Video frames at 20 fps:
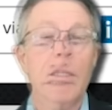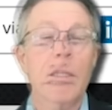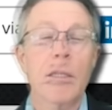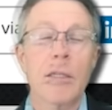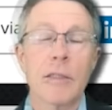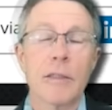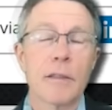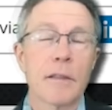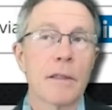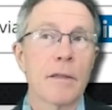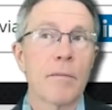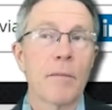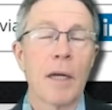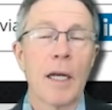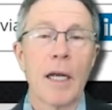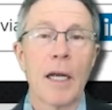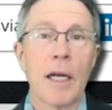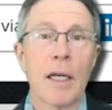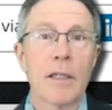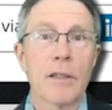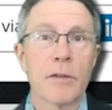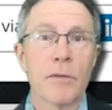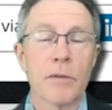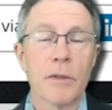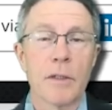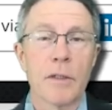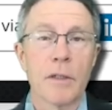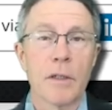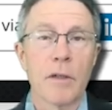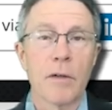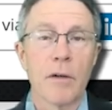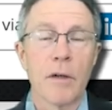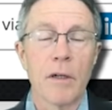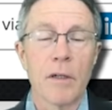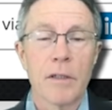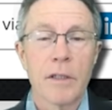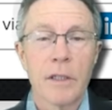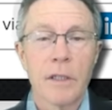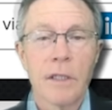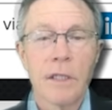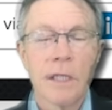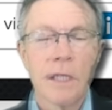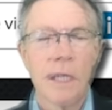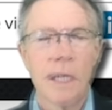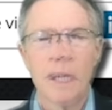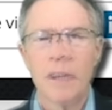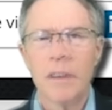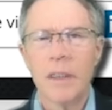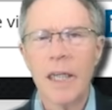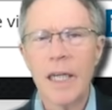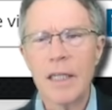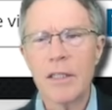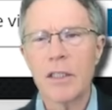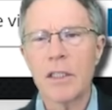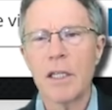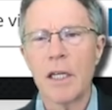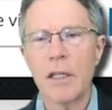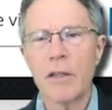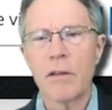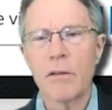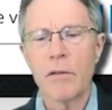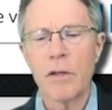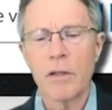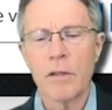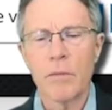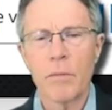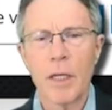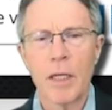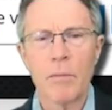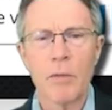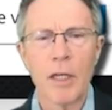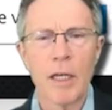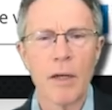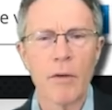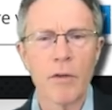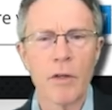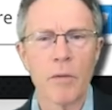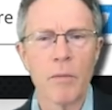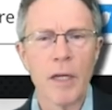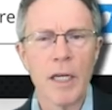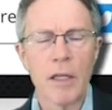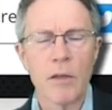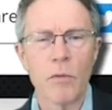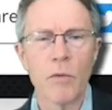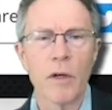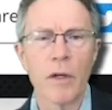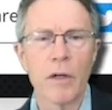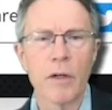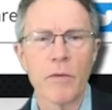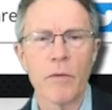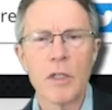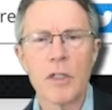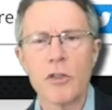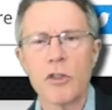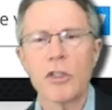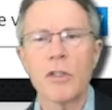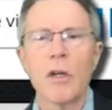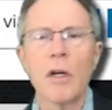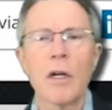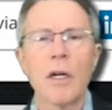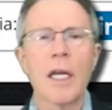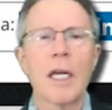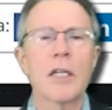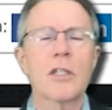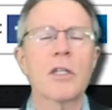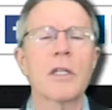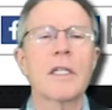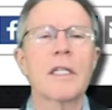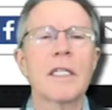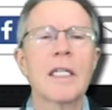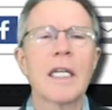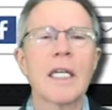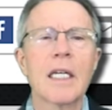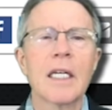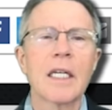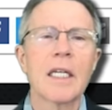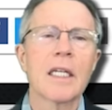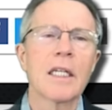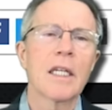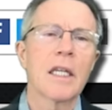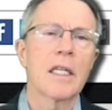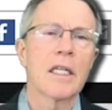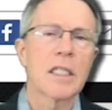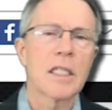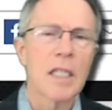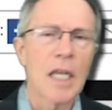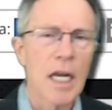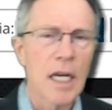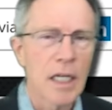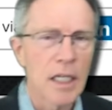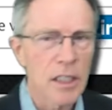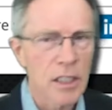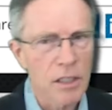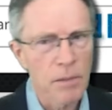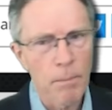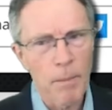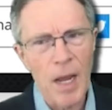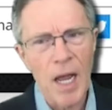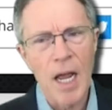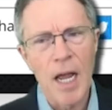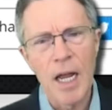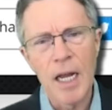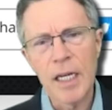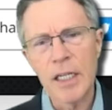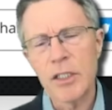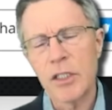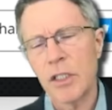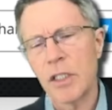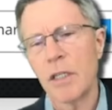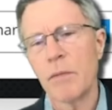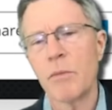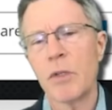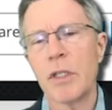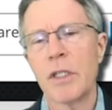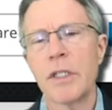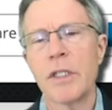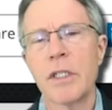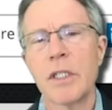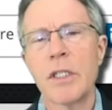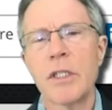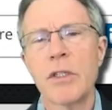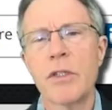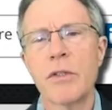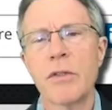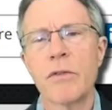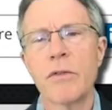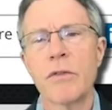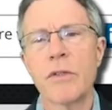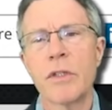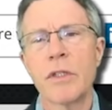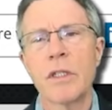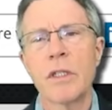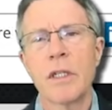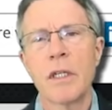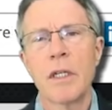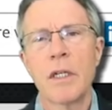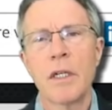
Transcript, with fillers: that my eyes were going to cross. Let's not throw the baby out with the bathwater. When you start actually digging into the science behind some of these issues,